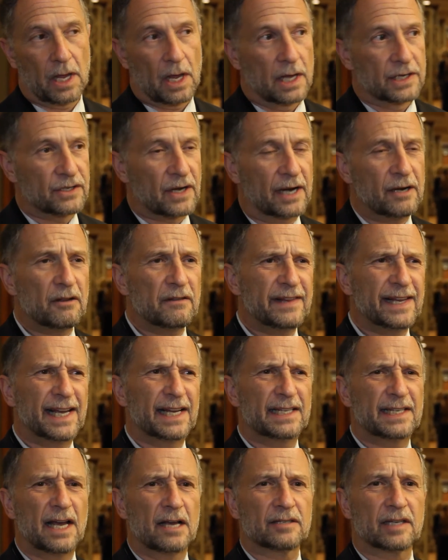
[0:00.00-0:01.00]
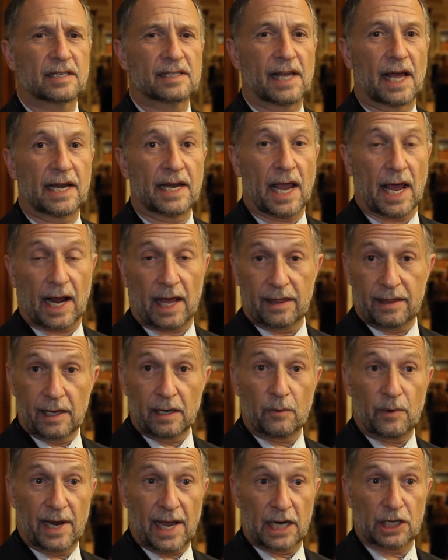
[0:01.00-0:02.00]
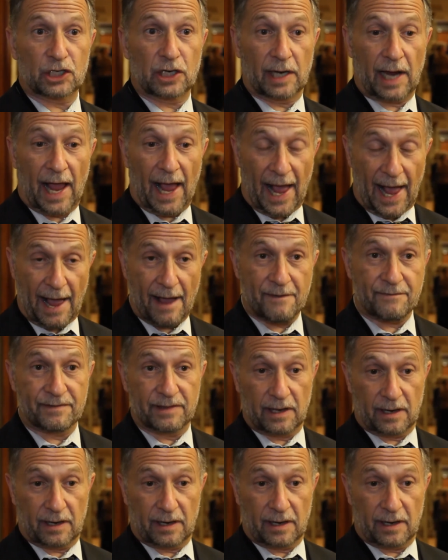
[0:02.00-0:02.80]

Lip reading: So I don't think it tells us that yet. I think we actually have